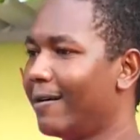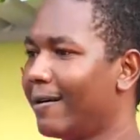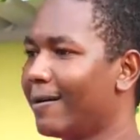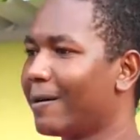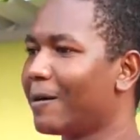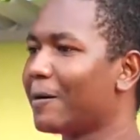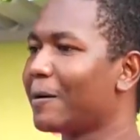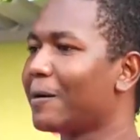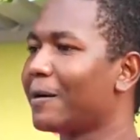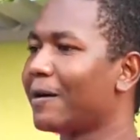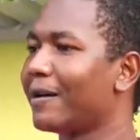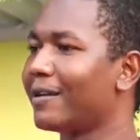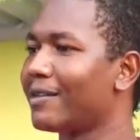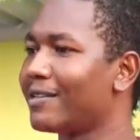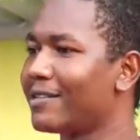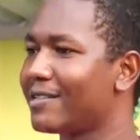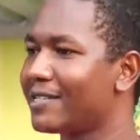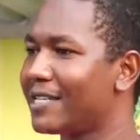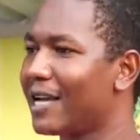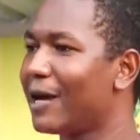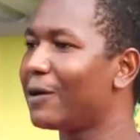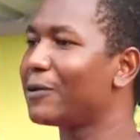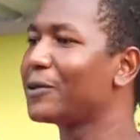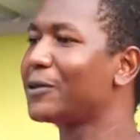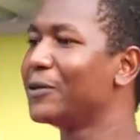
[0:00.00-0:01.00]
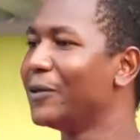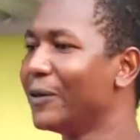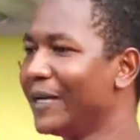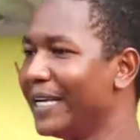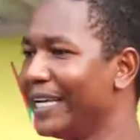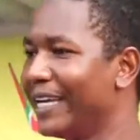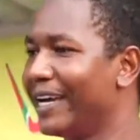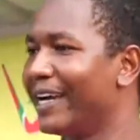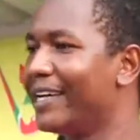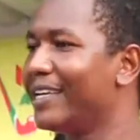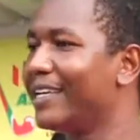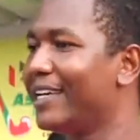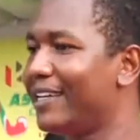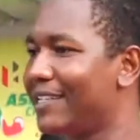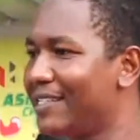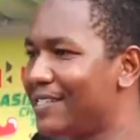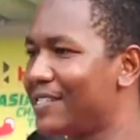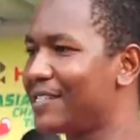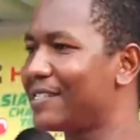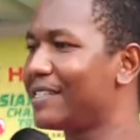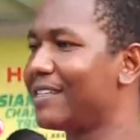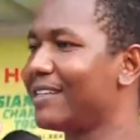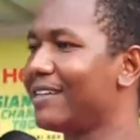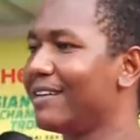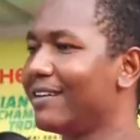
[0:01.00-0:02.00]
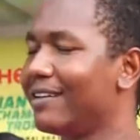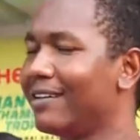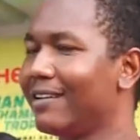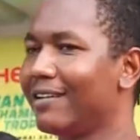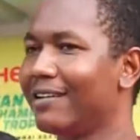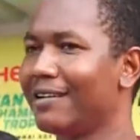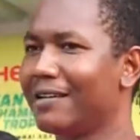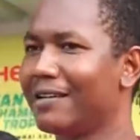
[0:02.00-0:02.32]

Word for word: South Korea. South Korea, yes. Yeah.